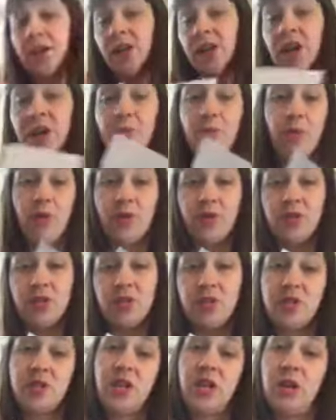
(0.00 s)
and one to
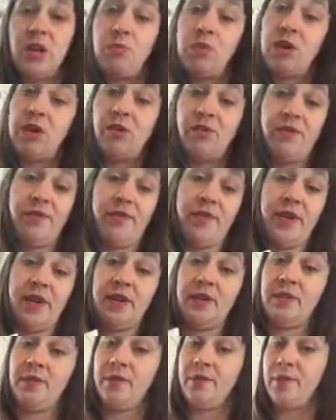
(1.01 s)
just keep in your
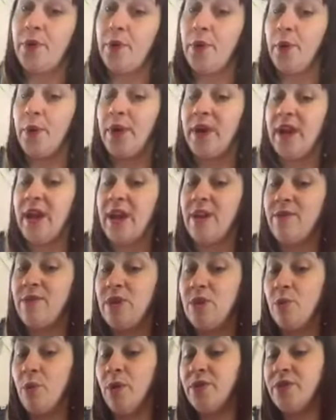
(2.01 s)
file for if you
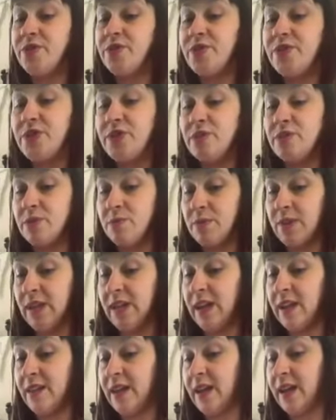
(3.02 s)
want to do something
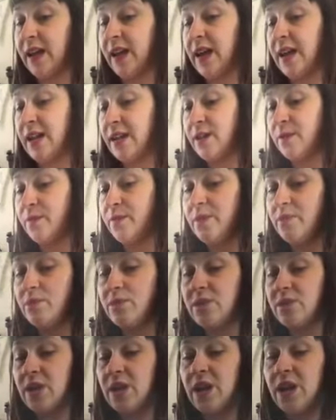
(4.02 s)
like that again in the
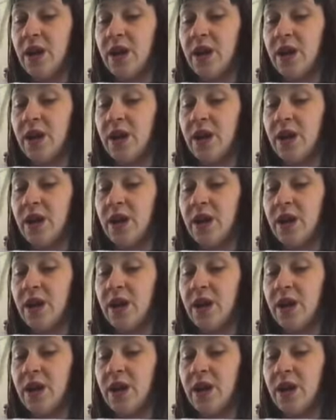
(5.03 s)
future.